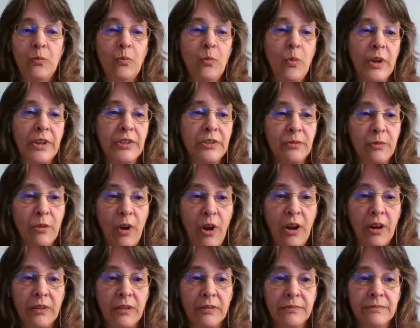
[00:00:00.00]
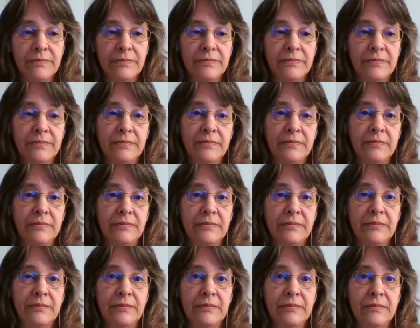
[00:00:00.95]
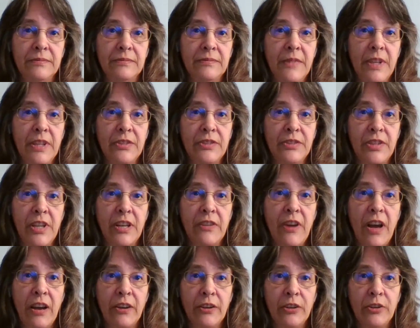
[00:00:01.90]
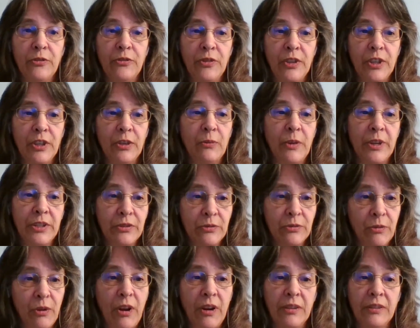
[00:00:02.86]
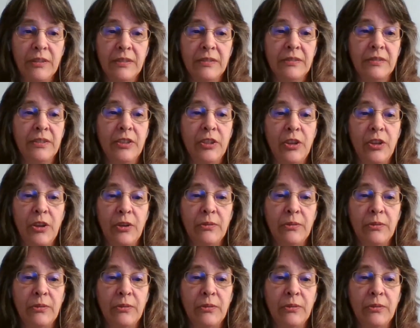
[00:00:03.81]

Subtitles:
what is wrong? Instead of how do you feel, what is wrong? You